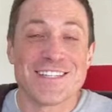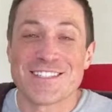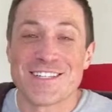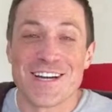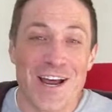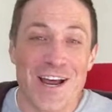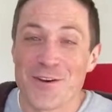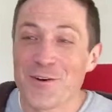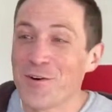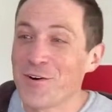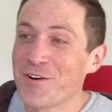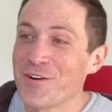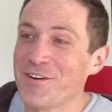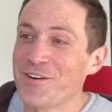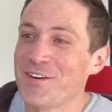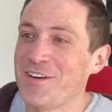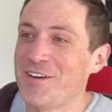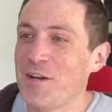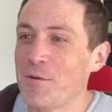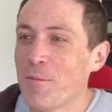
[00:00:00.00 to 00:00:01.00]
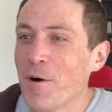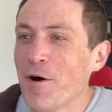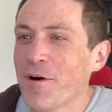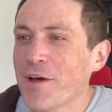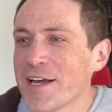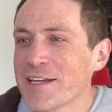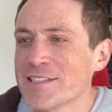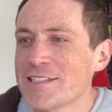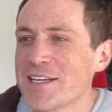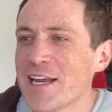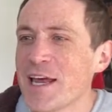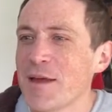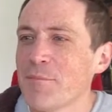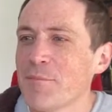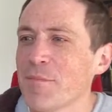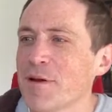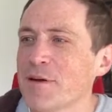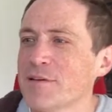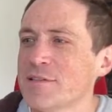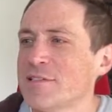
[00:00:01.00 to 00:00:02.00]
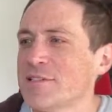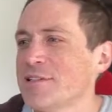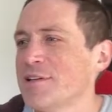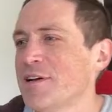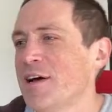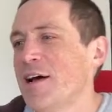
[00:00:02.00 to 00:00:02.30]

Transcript: to add your debugging statements.